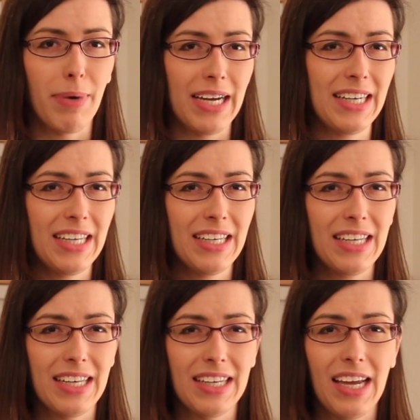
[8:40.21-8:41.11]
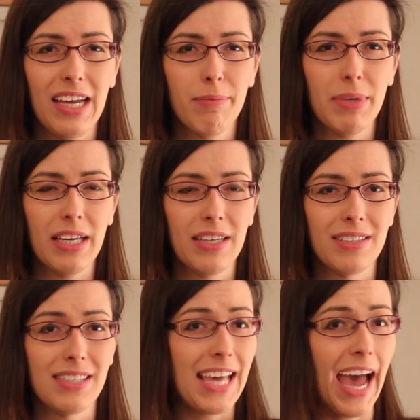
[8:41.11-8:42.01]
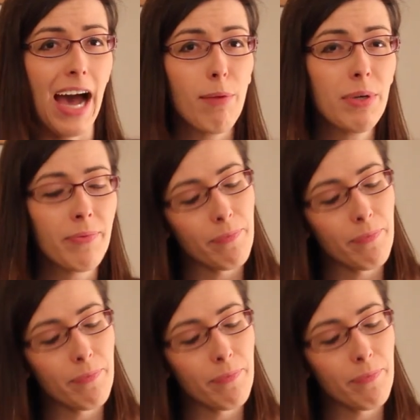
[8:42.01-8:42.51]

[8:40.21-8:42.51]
binding in-game is tab.